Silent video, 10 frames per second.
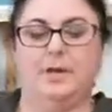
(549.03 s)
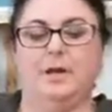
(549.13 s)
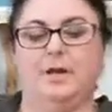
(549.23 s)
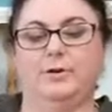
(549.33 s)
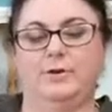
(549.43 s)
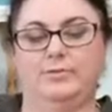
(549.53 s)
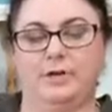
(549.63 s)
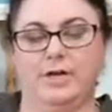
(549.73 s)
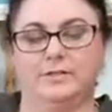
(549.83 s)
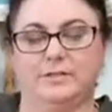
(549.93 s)
I don't know if you
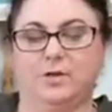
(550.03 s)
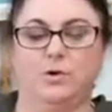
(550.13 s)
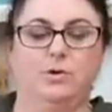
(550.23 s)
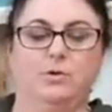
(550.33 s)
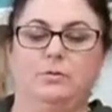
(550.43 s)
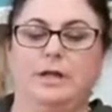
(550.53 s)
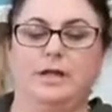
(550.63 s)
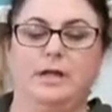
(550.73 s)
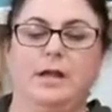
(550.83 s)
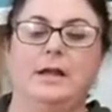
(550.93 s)
guys know how to
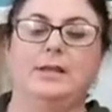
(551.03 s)
knot.